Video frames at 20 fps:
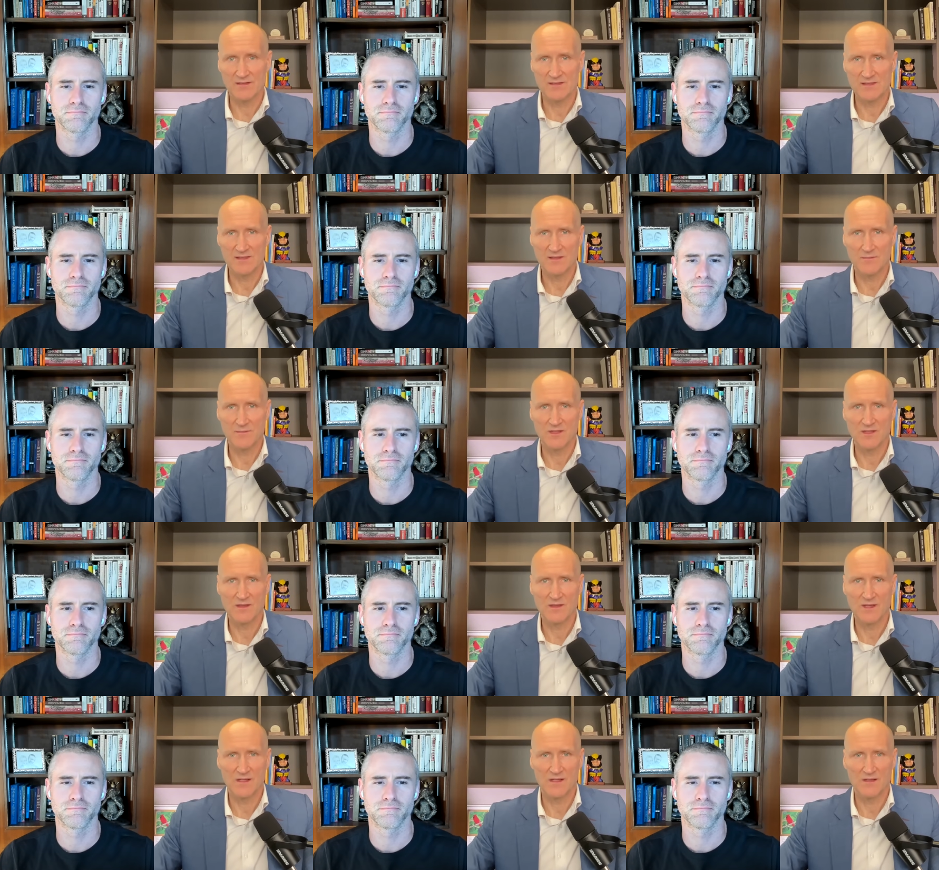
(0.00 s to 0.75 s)
Speaker 1: It's
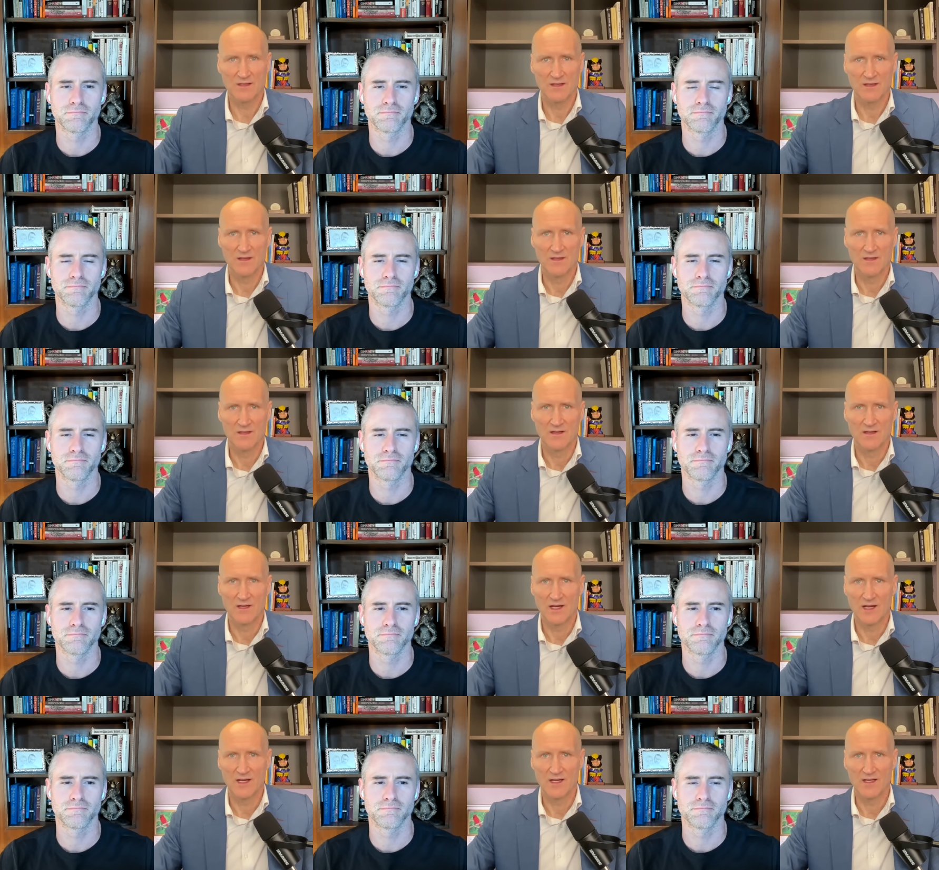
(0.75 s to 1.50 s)
something that
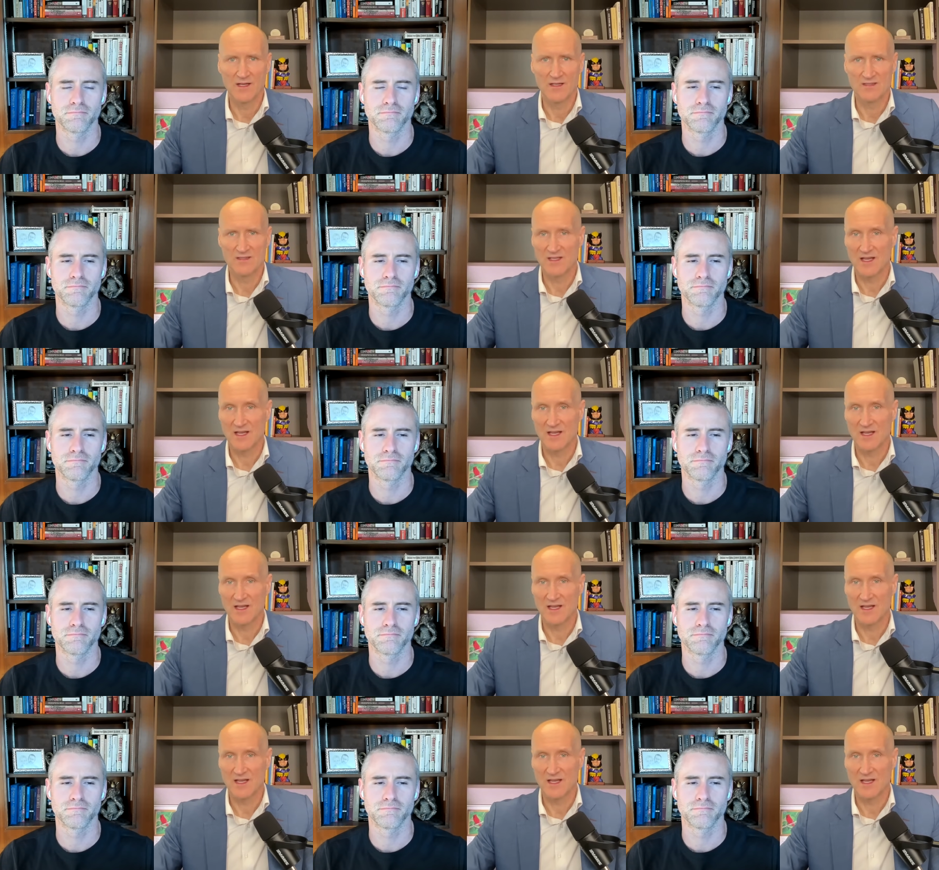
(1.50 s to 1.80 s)
uh, it's